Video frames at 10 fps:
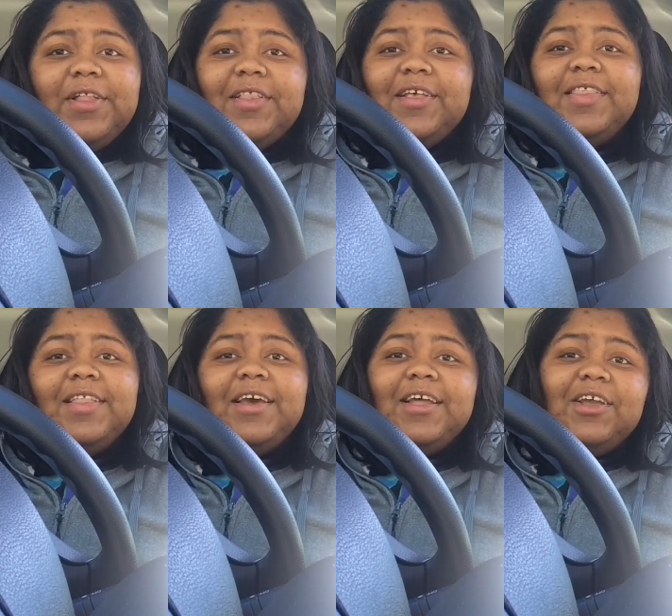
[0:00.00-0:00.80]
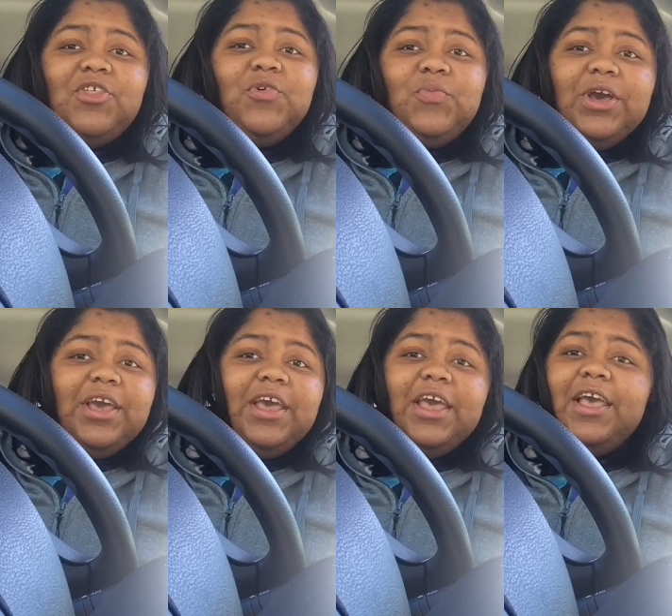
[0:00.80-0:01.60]
that this nigga that you
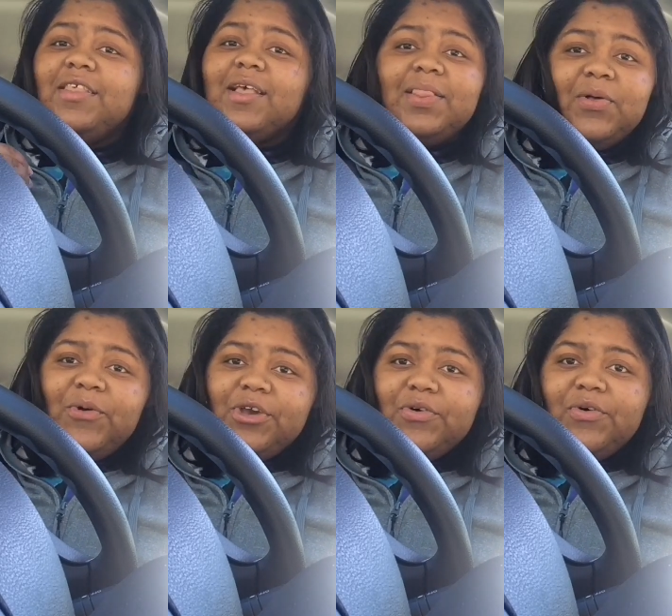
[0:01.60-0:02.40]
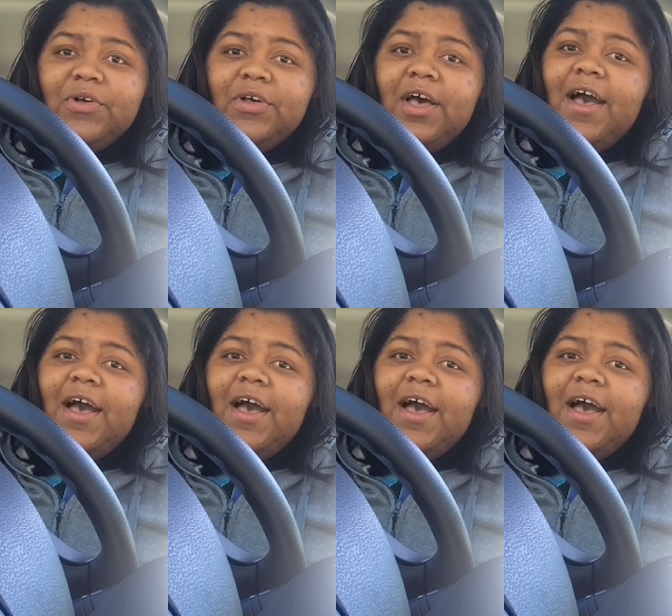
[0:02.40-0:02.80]
with isn't loyal